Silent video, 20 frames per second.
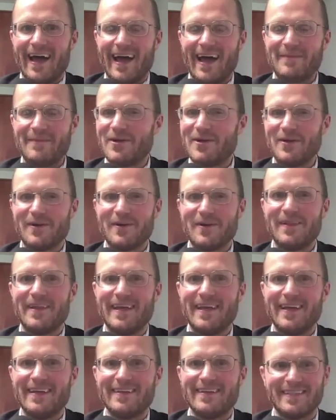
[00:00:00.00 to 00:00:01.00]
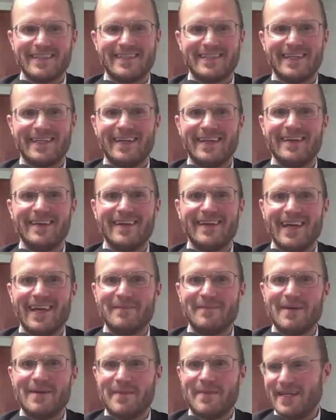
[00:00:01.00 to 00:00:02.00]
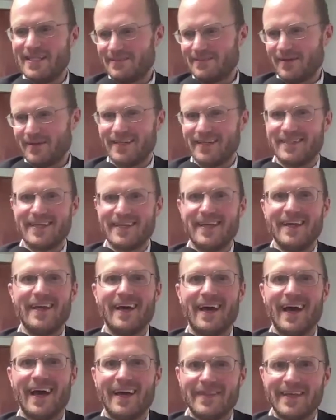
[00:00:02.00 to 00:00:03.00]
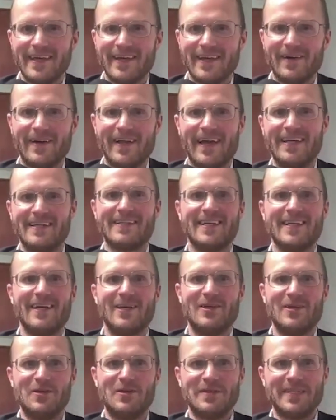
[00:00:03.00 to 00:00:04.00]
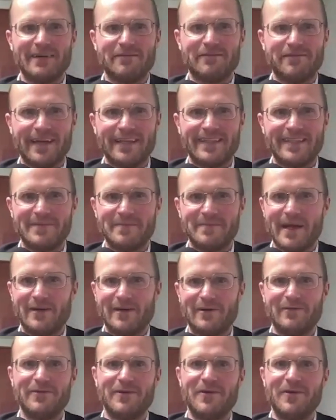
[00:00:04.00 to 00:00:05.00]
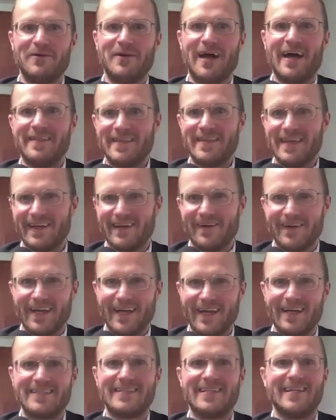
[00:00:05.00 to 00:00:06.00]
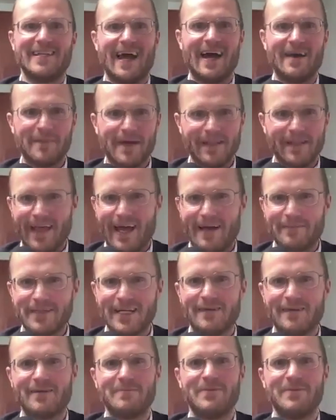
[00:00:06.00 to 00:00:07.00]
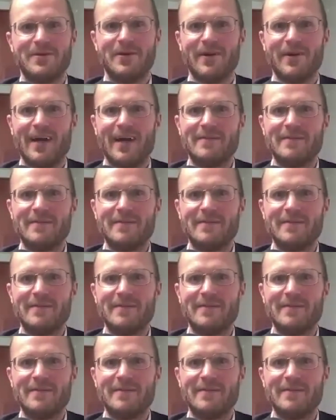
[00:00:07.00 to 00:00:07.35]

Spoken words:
I'm currently sitting in my basement on the internet, using a fancy microphone on the internet, on my laptop computer.